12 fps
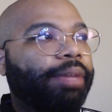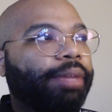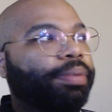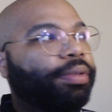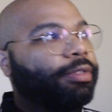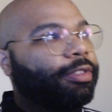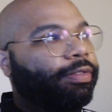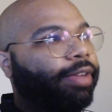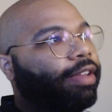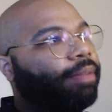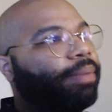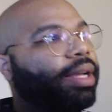who's
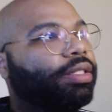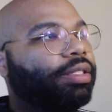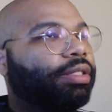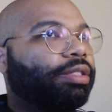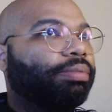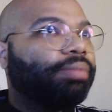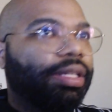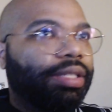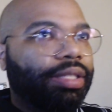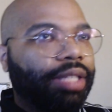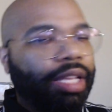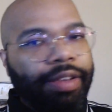very much a
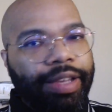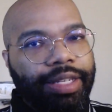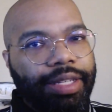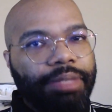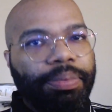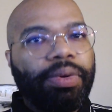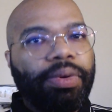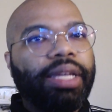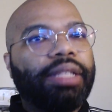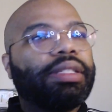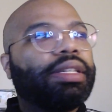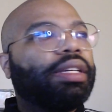senior at this
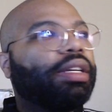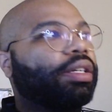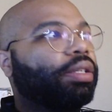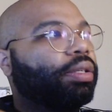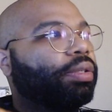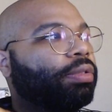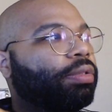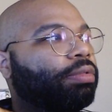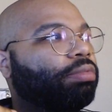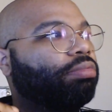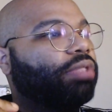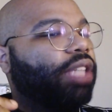point, who
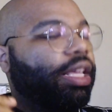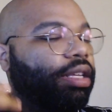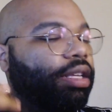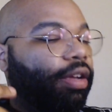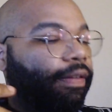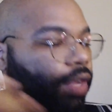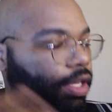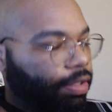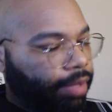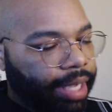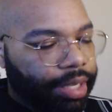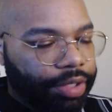is in her first
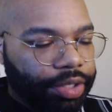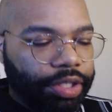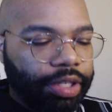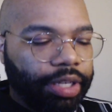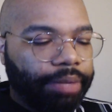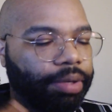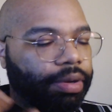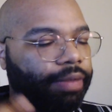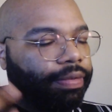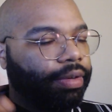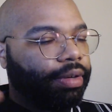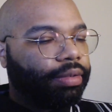relationship, going
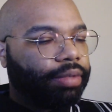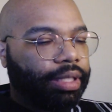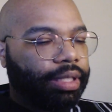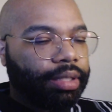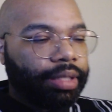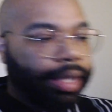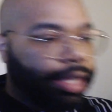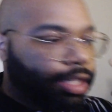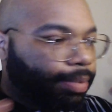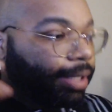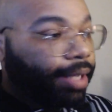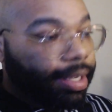for all these things
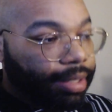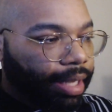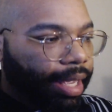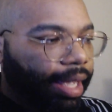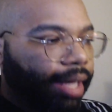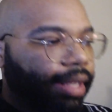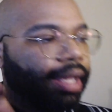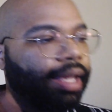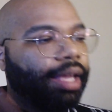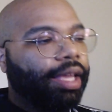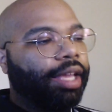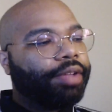because of that.
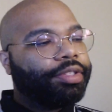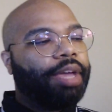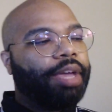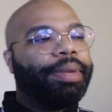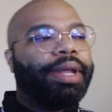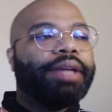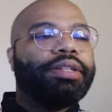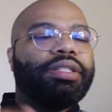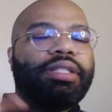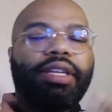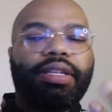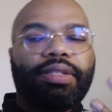And on top of that,
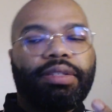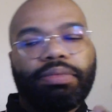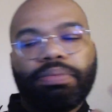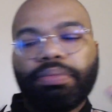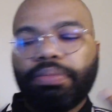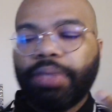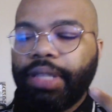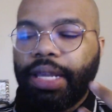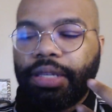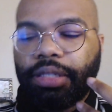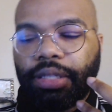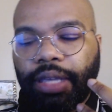she's
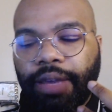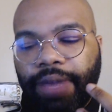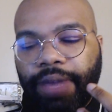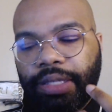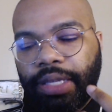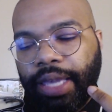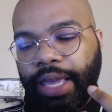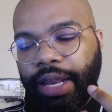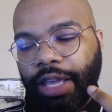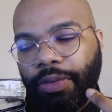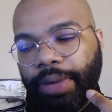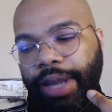potentially
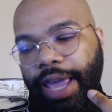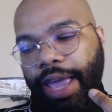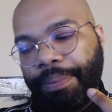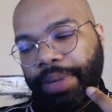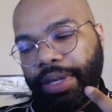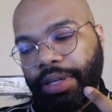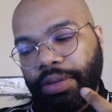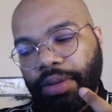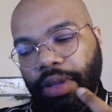investigating what happened